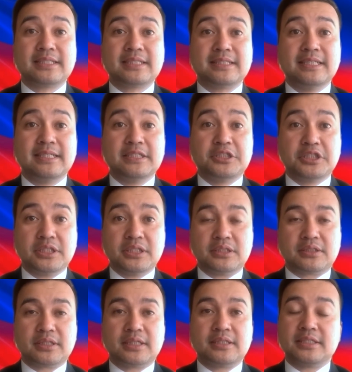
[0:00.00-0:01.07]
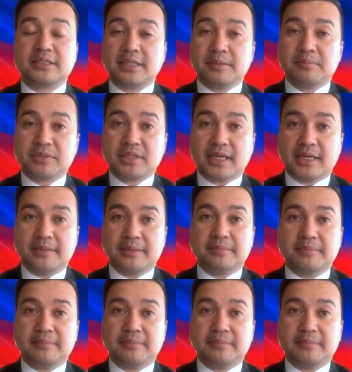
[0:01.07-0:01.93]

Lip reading: SDGs at the same time.